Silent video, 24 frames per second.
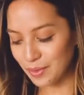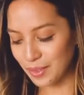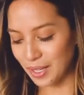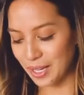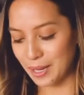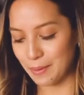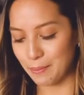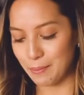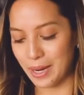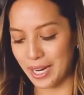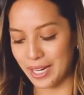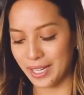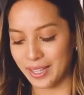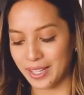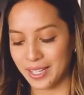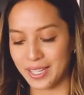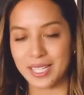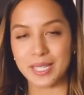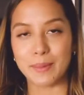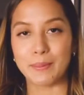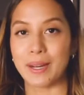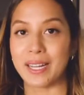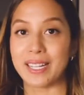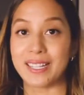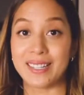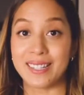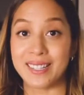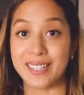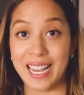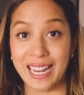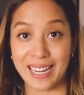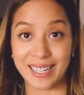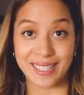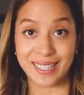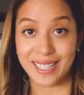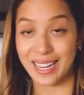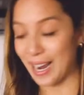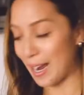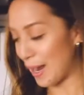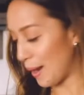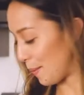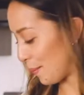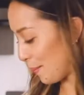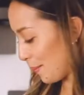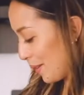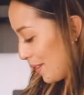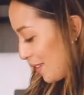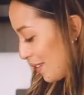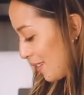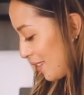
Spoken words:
and make this my Zen time.